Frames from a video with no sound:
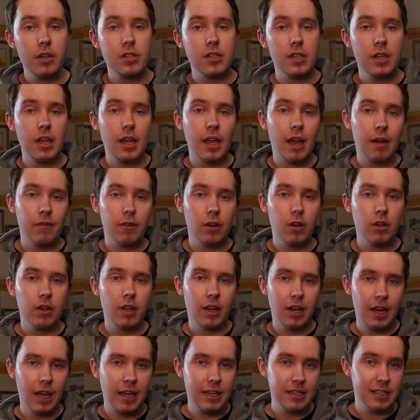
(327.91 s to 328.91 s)
so they have a look at
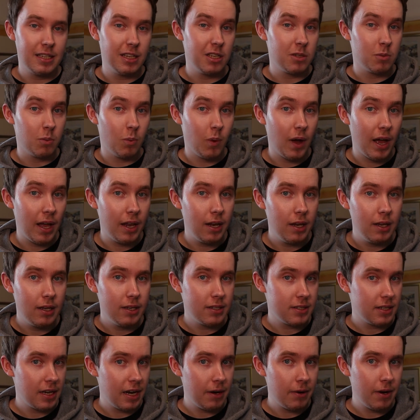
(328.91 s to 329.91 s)
lighting as well
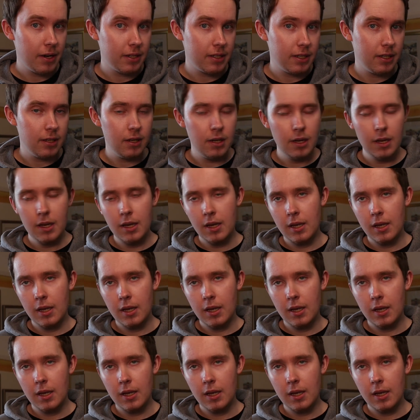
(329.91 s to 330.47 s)
as directing.